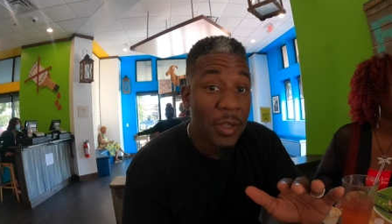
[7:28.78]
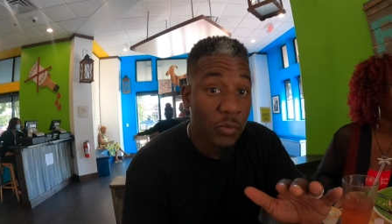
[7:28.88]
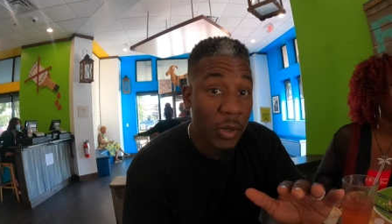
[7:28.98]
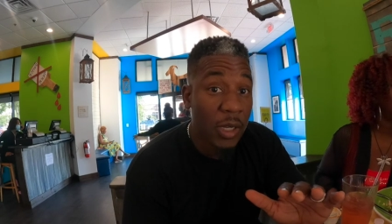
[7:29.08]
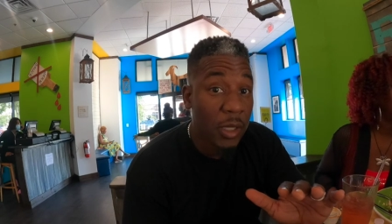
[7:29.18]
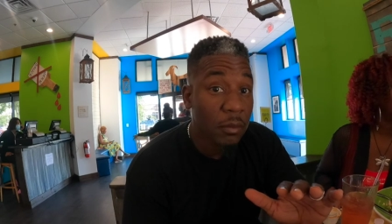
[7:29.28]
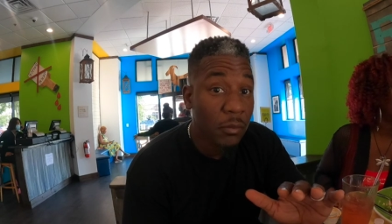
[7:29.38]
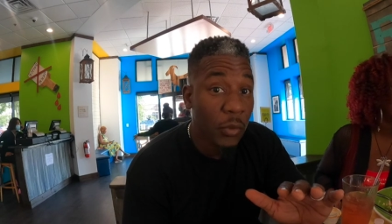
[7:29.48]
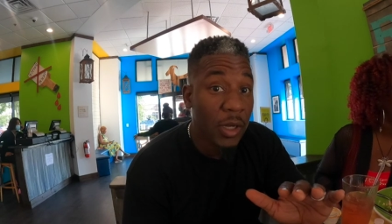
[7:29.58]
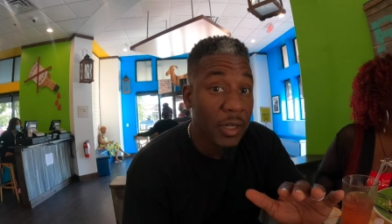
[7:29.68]
is really,
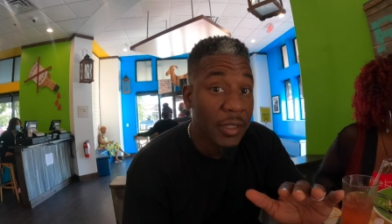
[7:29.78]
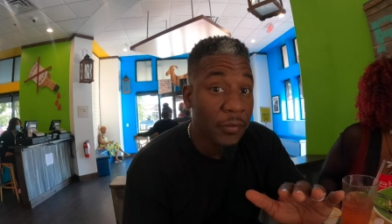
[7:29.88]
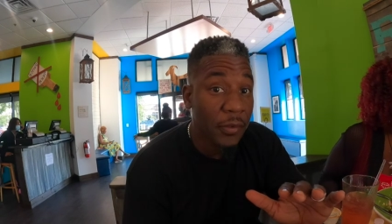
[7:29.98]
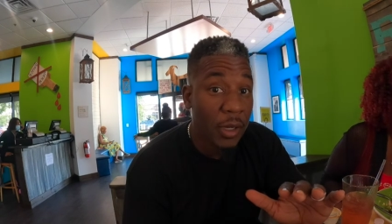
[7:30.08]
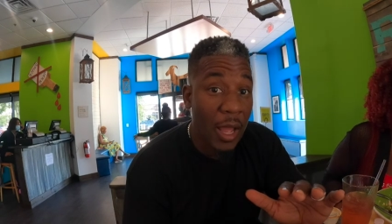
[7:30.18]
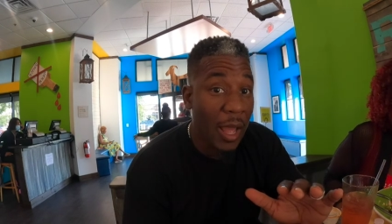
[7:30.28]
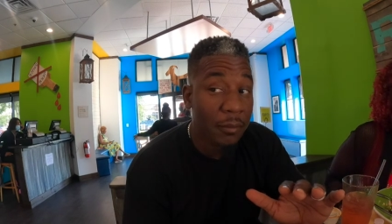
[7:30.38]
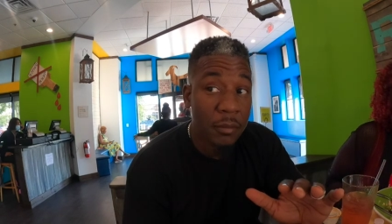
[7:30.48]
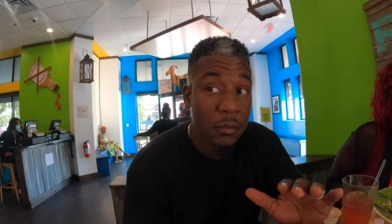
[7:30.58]
really different. I,